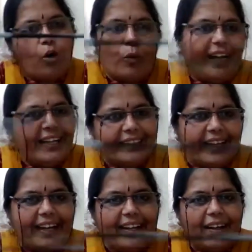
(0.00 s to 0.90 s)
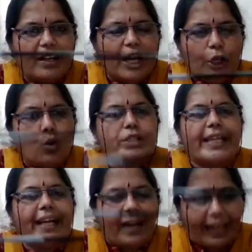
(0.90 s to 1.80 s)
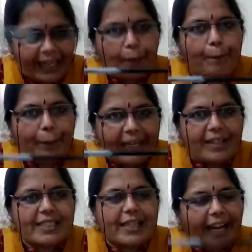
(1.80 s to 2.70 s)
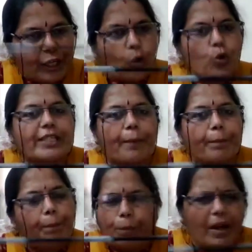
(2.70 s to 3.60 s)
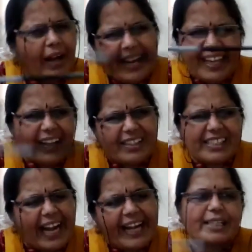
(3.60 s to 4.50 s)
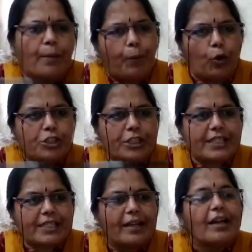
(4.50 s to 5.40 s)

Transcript: a white thread. Using color pens, I shade some portions.